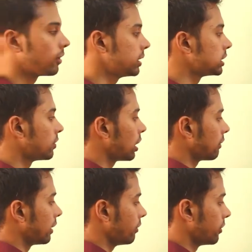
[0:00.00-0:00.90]
for this revolt
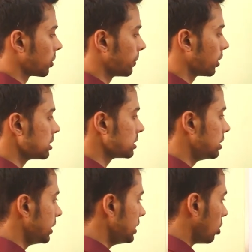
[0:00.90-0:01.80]
of eighteen fifty-seven because
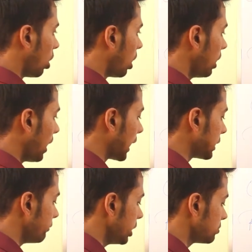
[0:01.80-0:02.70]
these all
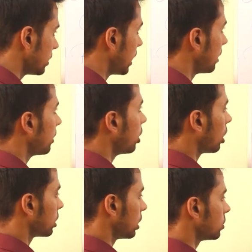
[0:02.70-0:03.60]
activities were done by
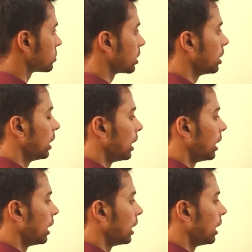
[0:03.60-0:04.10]
Lord Dalhousie.